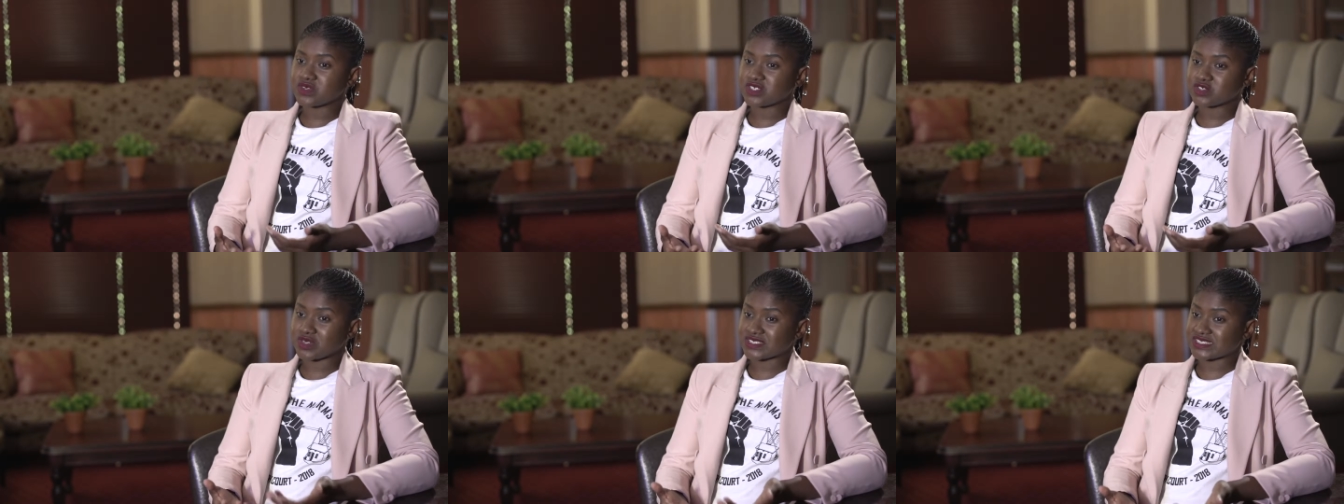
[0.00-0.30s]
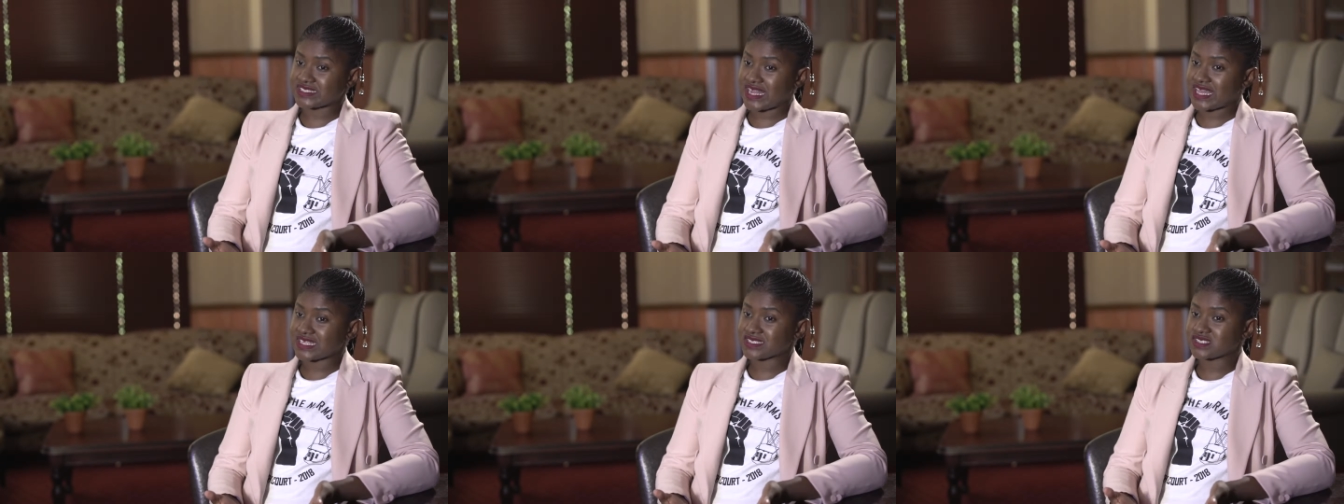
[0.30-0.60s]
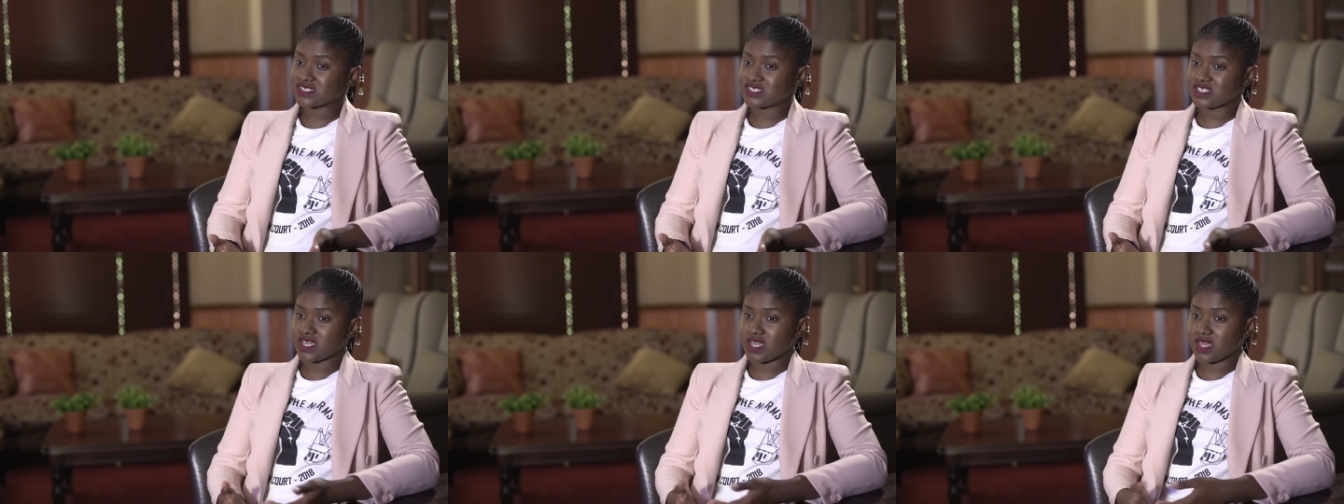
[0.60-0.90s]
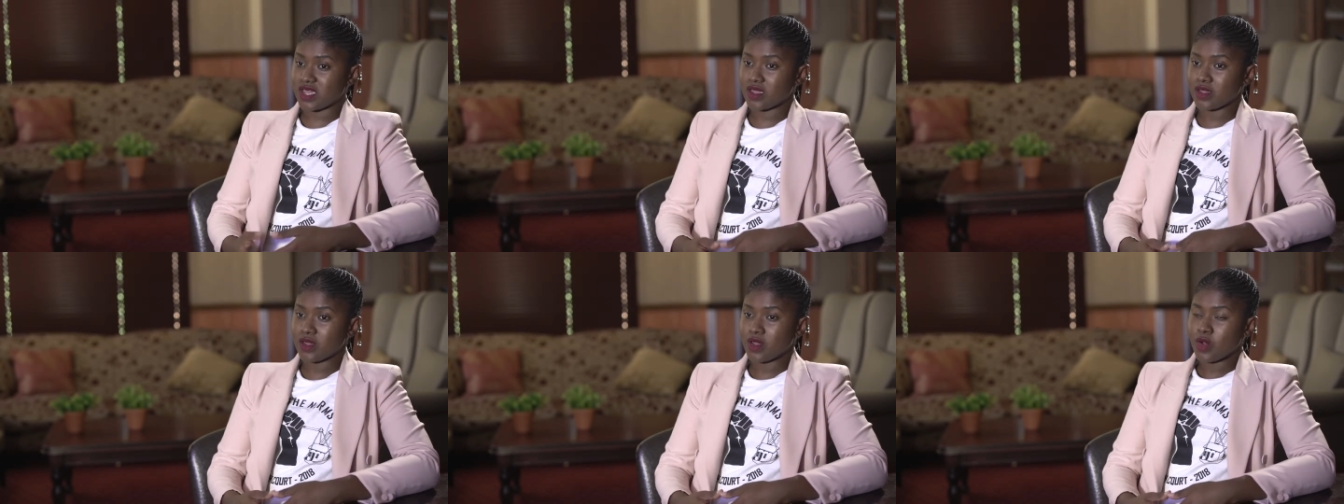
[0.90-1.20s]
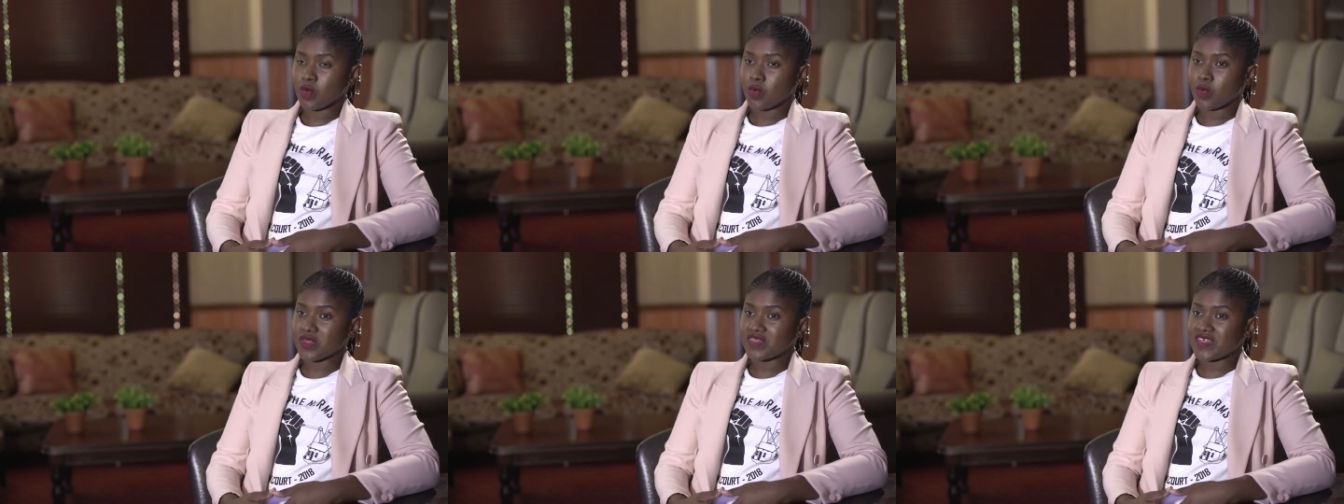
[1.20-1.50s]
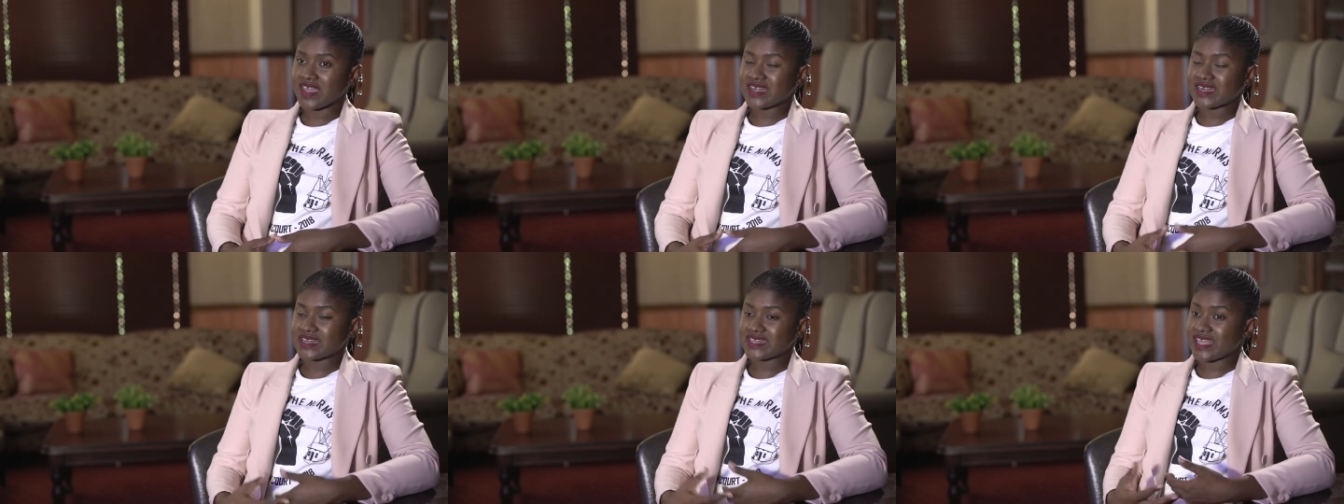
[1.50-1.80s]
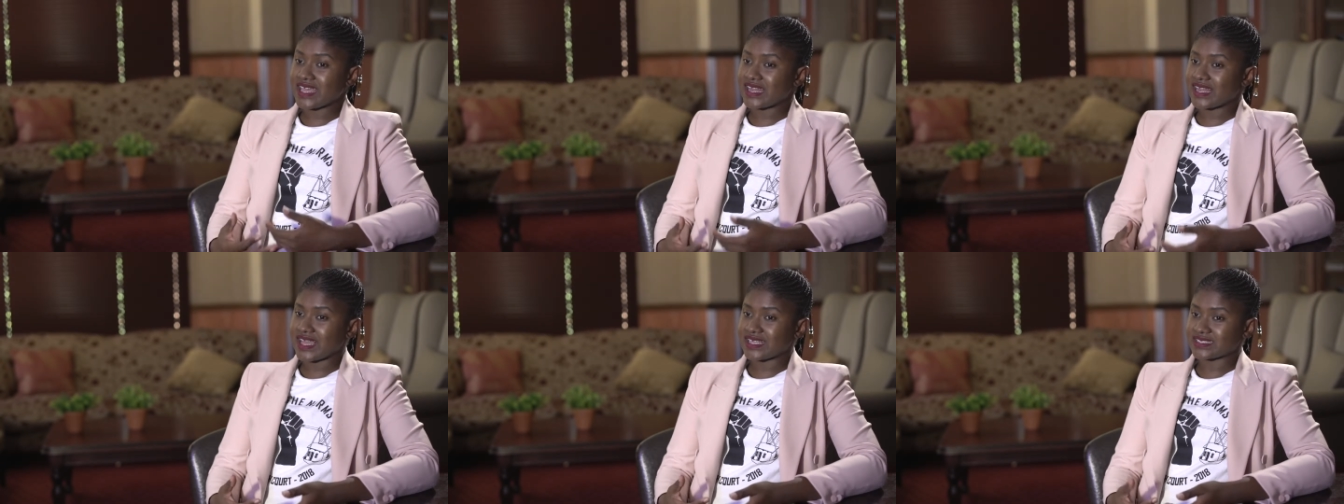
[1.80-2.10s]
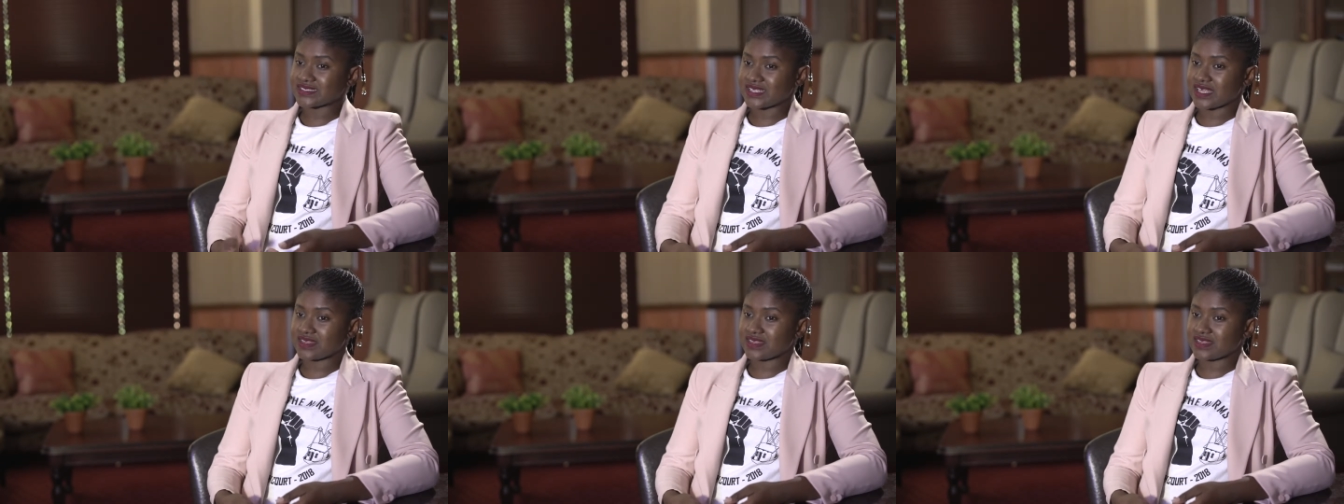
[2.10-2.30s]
which was last year, we then realized